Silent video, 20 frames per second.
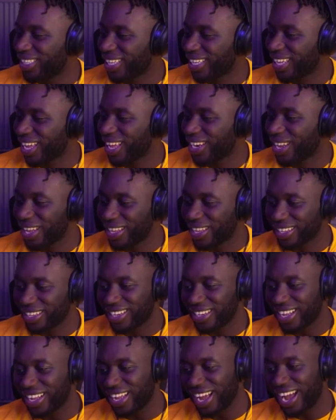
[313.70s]
think, and
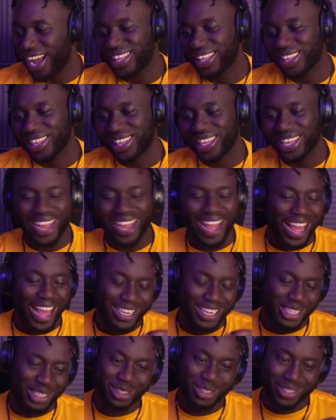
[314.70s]
I think I
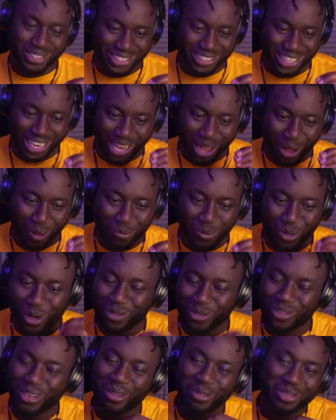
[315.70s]
need to check out more
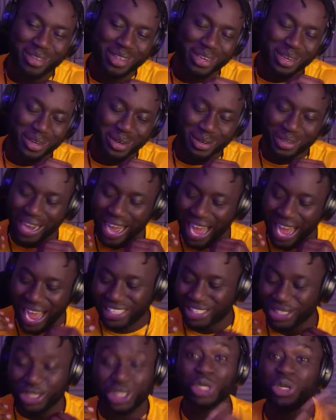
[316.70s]
of the video. I
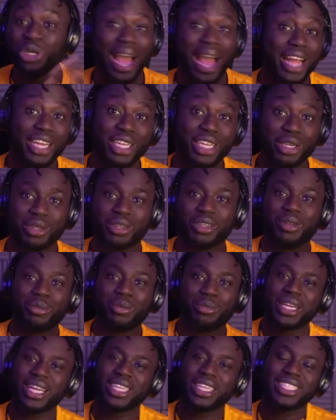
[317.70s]
do,
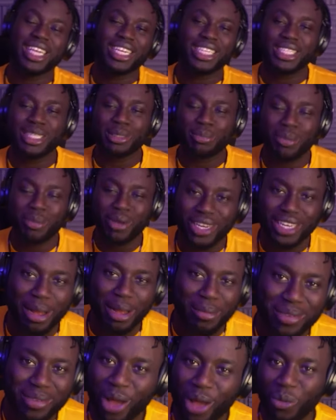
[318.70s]
because at this point
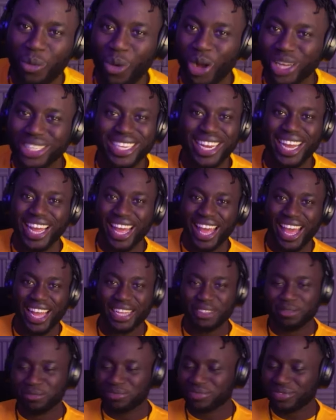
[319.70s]
I'm like, what the
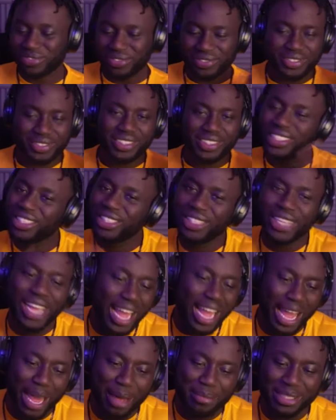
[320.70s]
heck? You
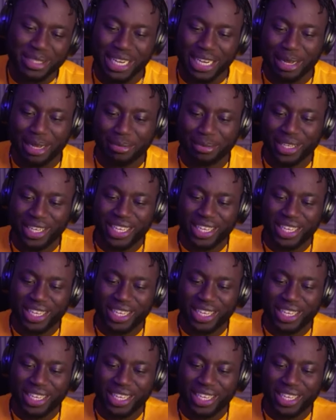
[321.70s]
got Eminem,